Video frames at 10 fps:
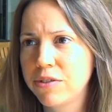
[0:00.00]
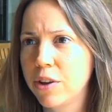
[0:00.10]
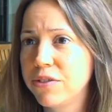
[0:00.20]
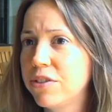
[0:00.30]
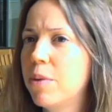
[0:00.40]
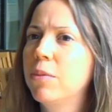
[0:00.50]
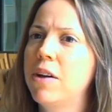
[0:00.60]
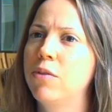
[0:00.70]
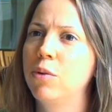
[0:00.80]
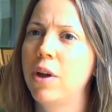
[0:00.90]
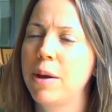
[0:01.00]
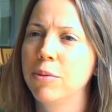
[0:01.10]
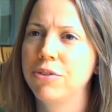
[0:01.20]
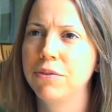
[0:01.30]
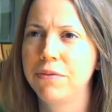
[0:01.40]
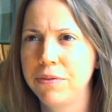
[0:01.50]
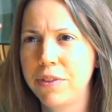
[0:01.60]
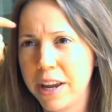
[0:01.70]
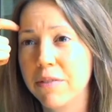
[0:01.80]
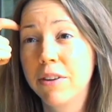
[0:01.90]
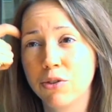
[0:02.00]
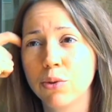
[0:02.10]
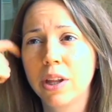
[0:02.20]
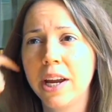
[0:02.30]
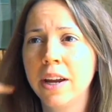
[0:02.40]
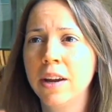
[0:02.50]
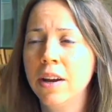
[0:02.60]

on some level able to think visually